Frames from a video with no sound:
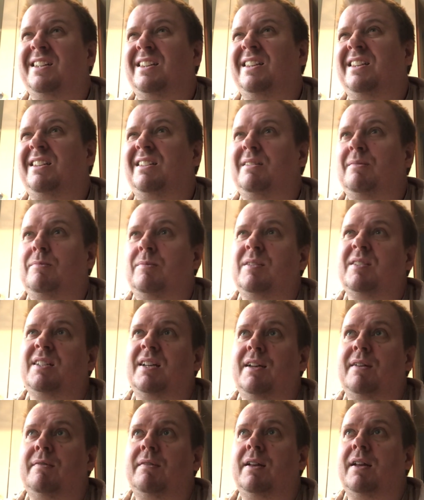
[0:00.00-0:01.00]
and that was
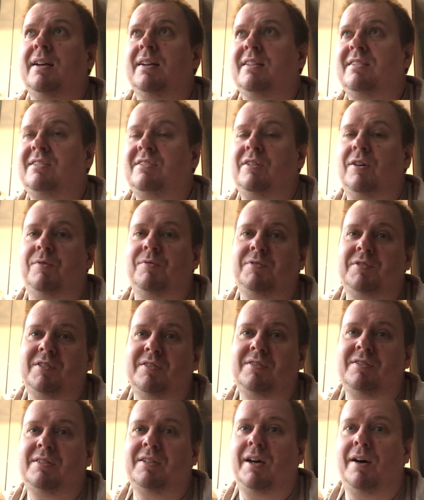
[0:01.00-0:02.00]
kind of like softer
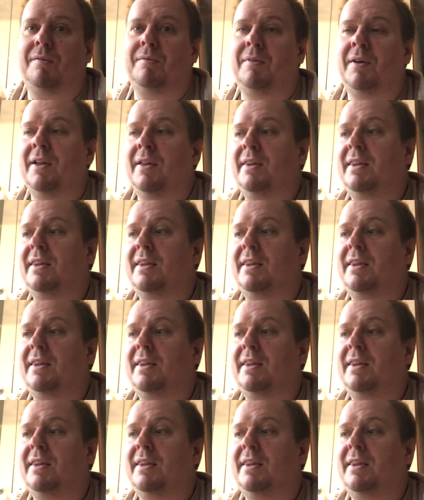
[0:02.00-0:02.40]
stuff.